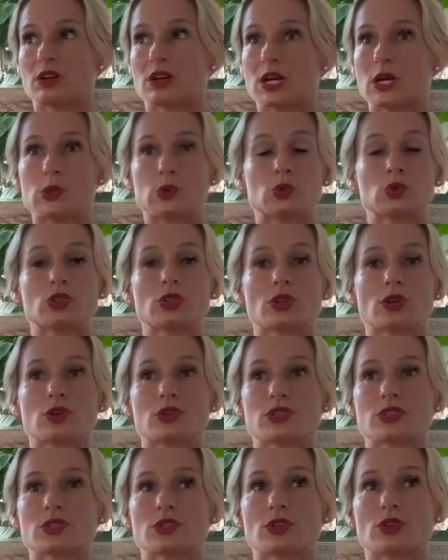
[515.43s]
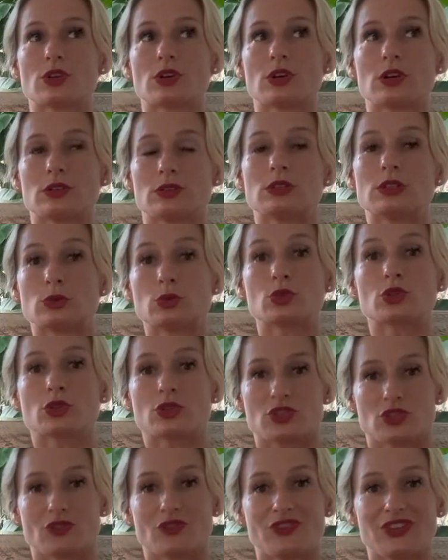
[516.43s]
a root cause. The root
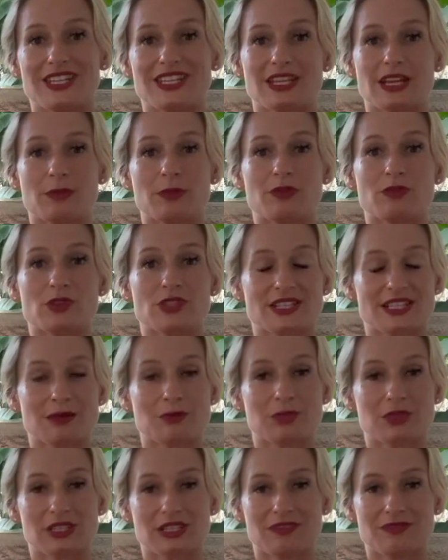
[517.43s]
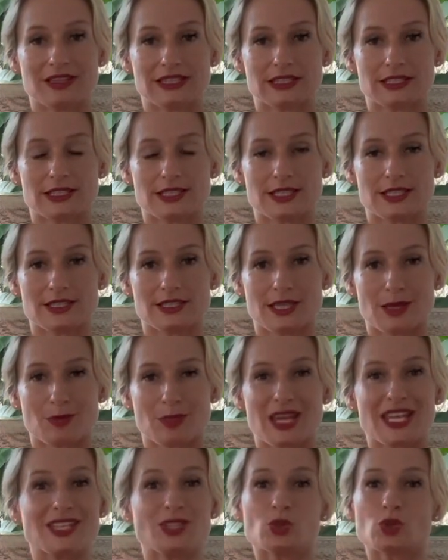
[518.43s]
cause of it can be, for example, lymphatic system,
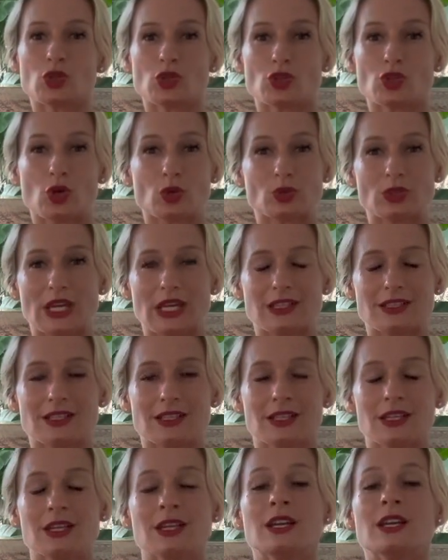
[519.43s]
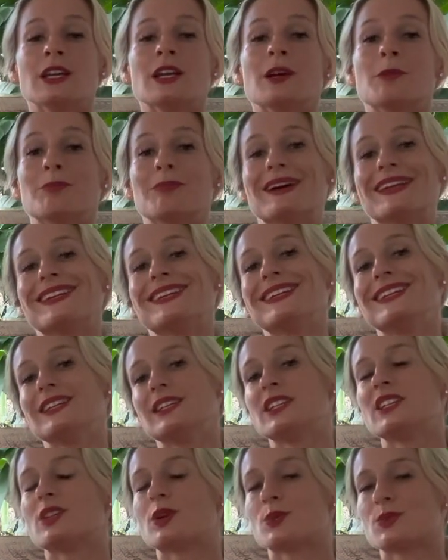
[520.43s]
and you don't know that, but Healy
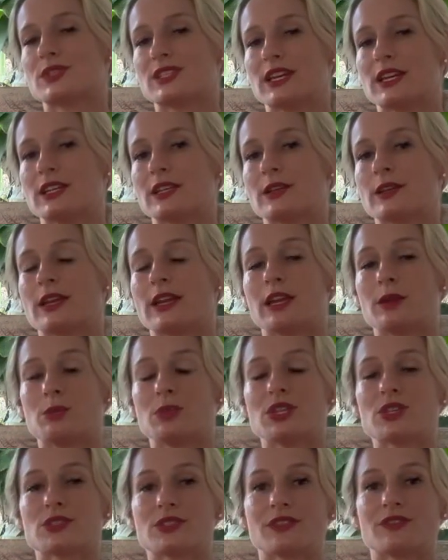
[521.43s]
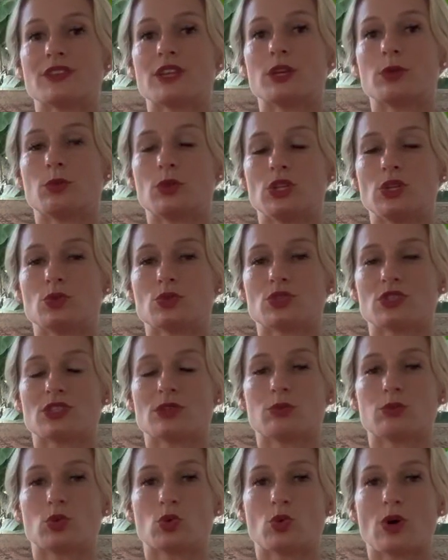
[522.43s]
knows that. And because of that, we use the
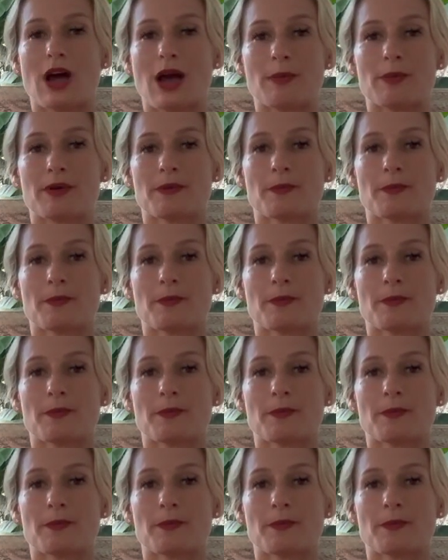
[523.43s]
blue app,